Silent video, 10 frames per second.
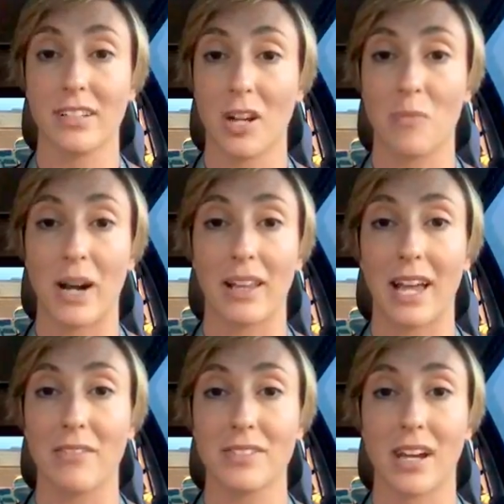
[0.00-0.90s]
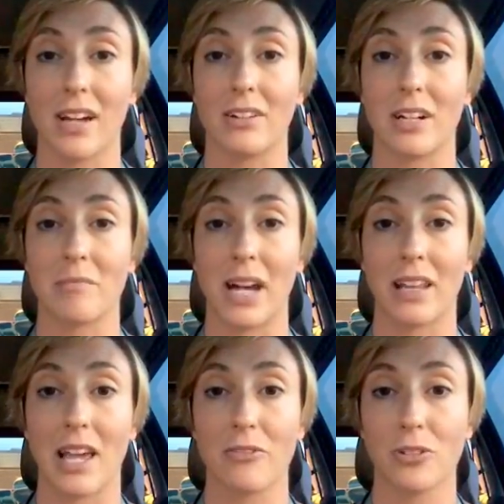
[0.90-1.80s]
you know, my lifestyle and my
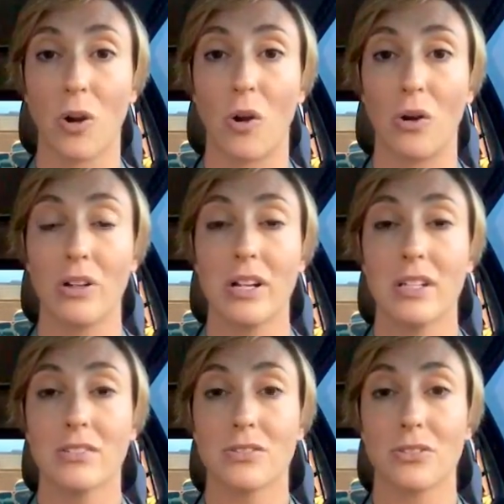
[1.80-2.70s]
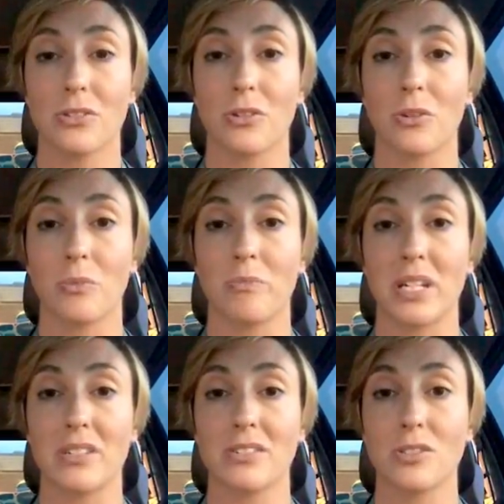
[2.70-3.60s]
life goal to
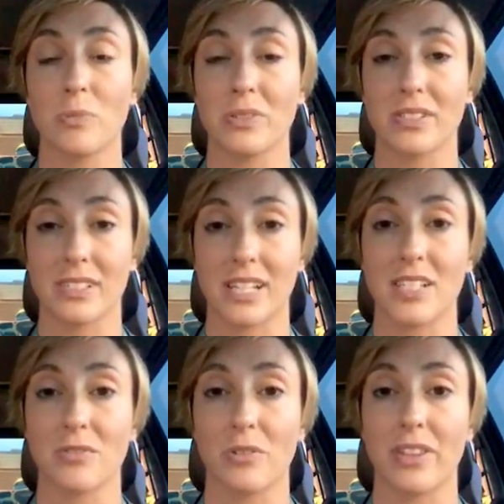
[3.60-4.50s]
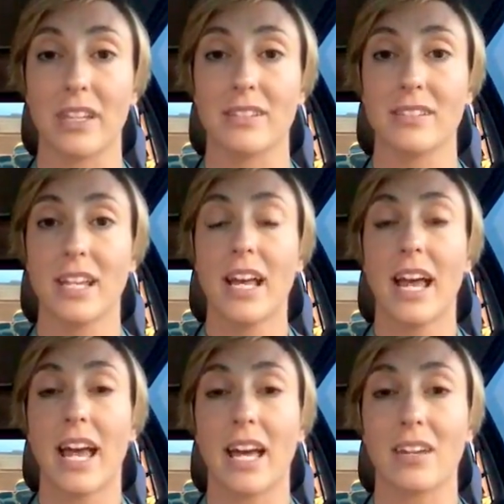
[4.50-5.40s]
be super successful with this
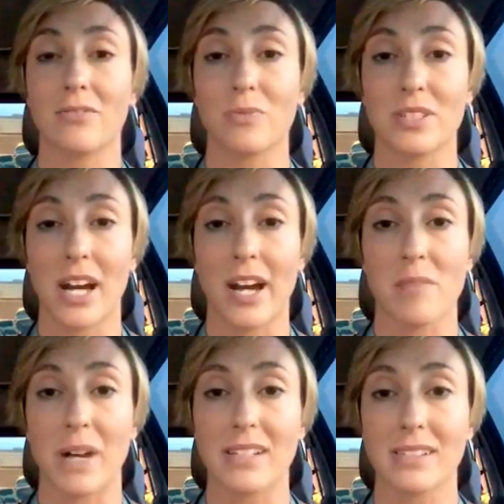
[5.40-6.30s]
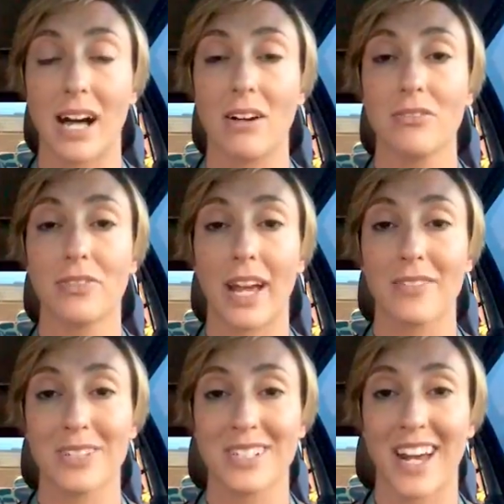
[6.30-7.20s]
and retire myself
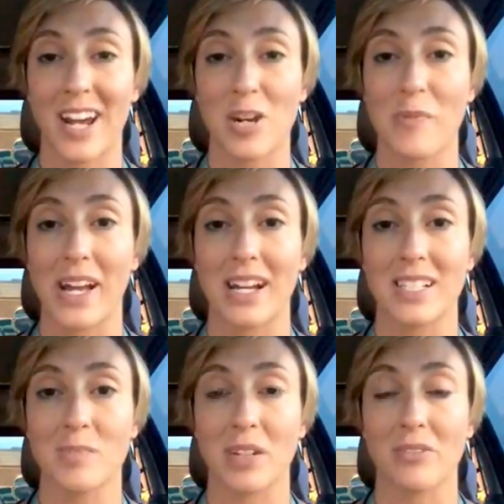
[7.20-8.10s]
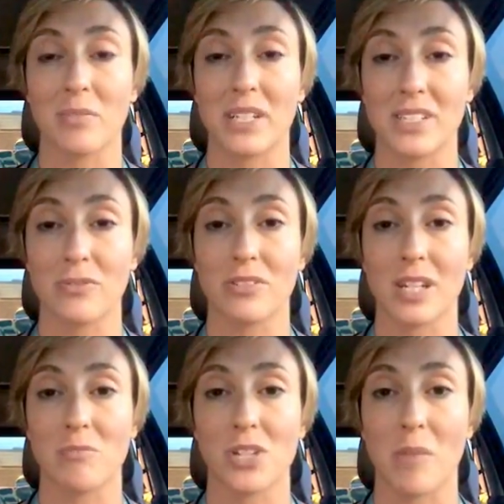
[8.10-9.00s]
and retire my husband from his
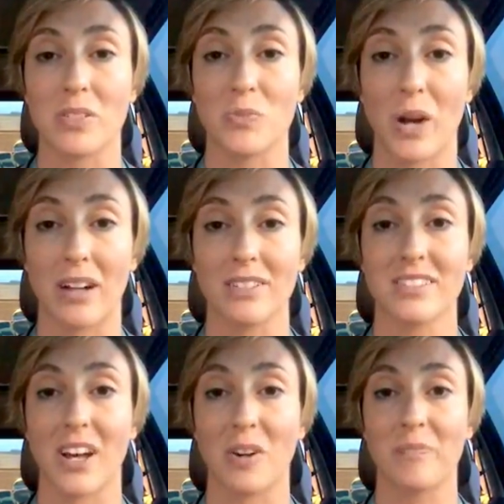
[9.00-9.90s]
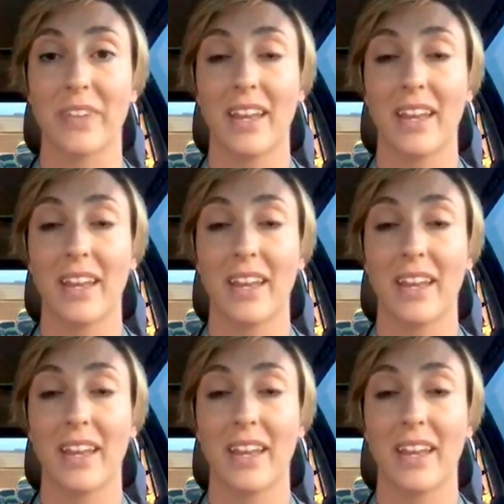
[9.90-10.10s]
full-time job as well. So